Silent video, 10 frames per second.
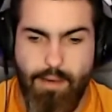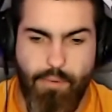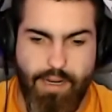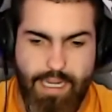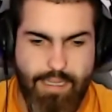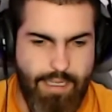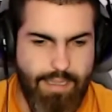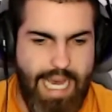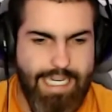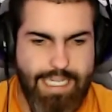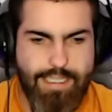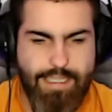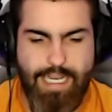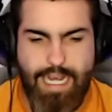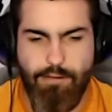But that is
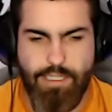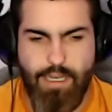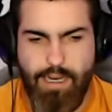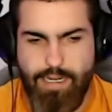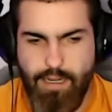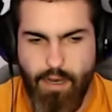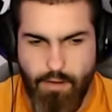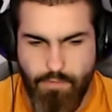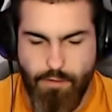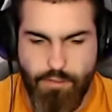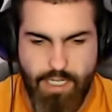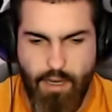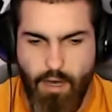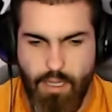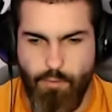the downside of losing a
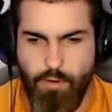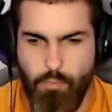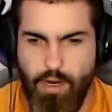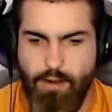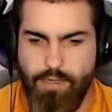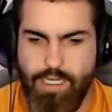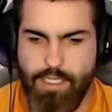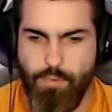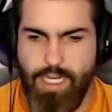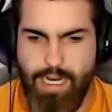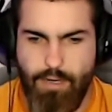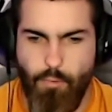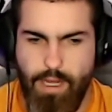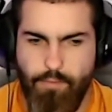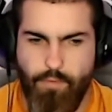Hollywood Brown is we kind of
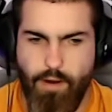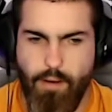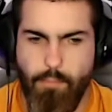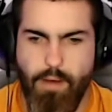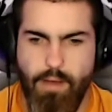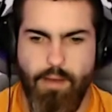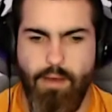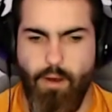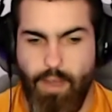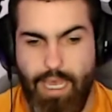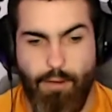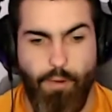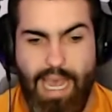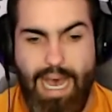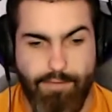went from, okay,
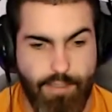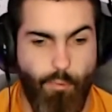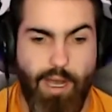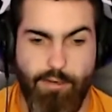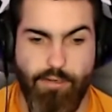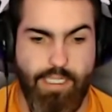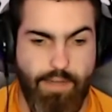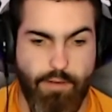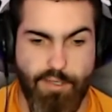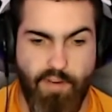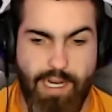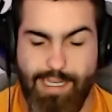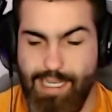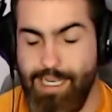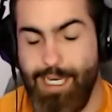we have some wide receivers
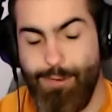finally.